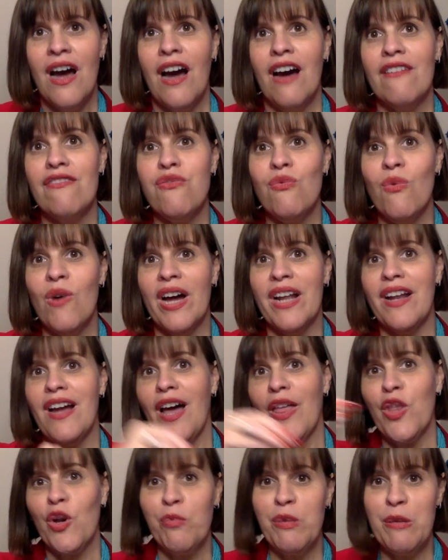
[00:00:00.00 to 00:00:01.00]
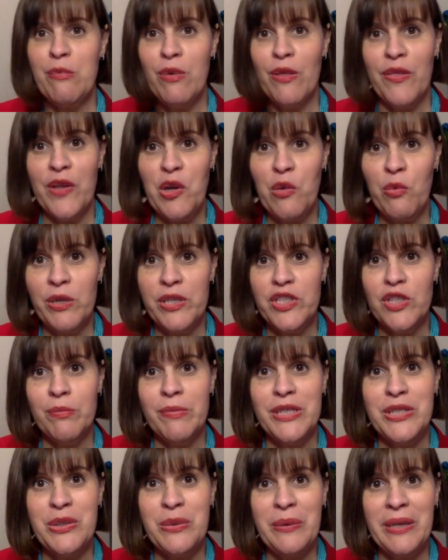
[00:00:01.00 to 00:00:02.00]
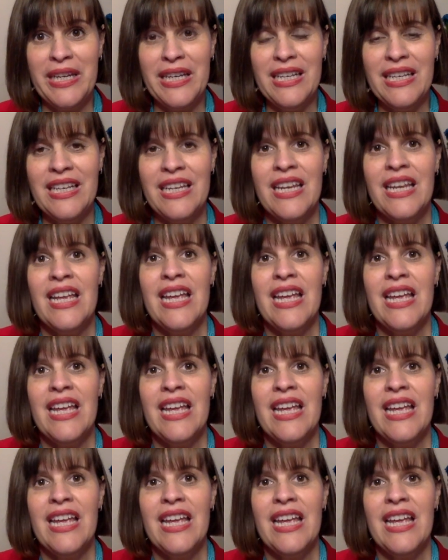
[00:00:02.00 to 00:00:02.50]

of what other people think we should be doing